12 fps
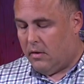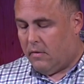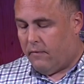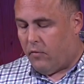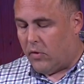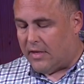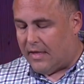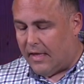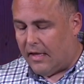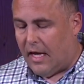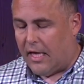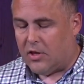for its
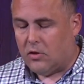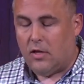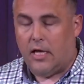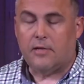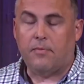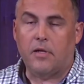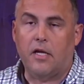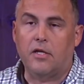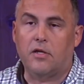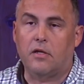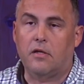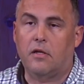theological
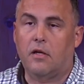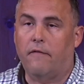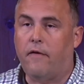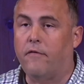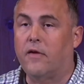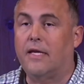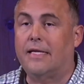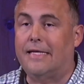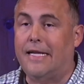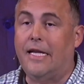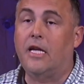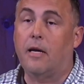explanation of everything
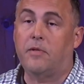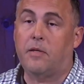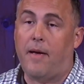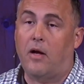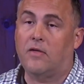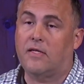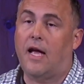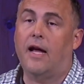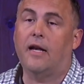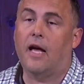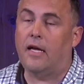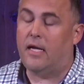leading up to Mount
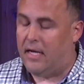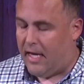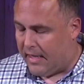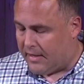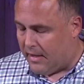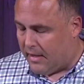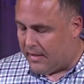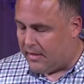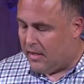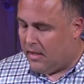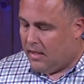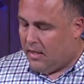Sinai in Exodus.
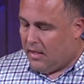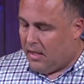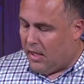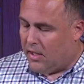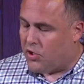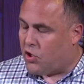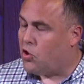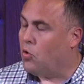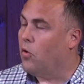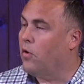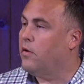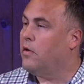In
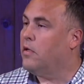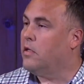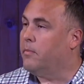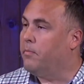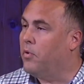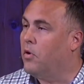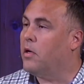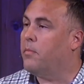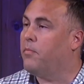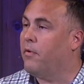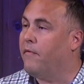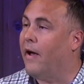short, the book
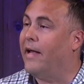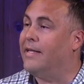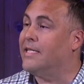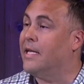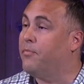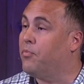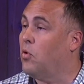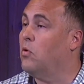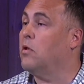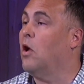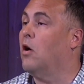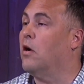provides a
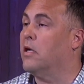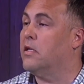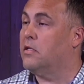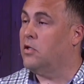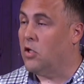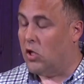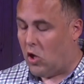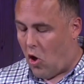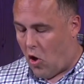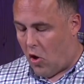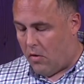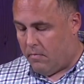prologue to the
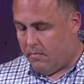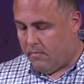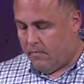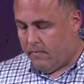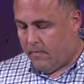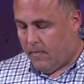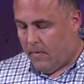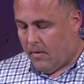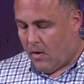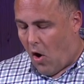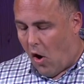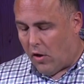law.
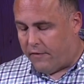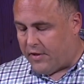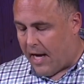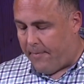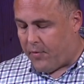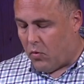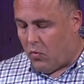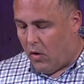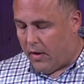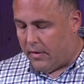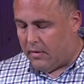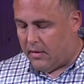All of chapter
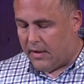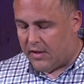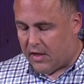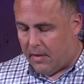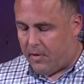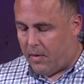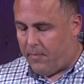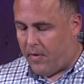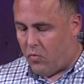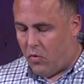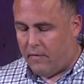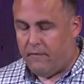1 is summed up
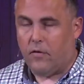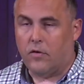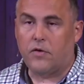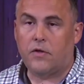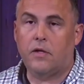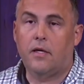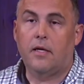in one verse